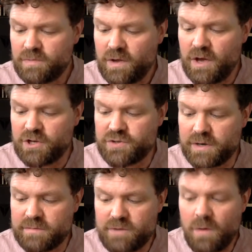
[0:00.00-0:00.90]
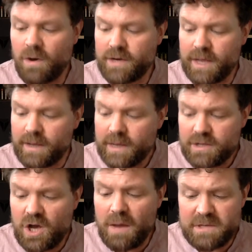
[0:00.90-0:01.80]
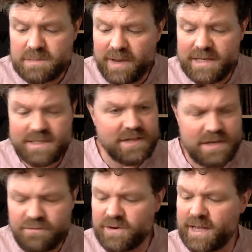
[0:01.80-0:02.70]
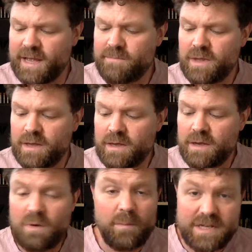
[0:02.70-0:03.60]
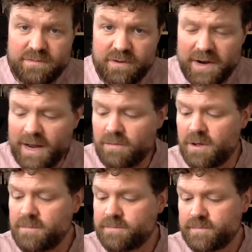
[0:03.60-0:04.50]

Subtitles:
Herc shrugged. "No idea. Time and space, they're different here. One way to find out, though."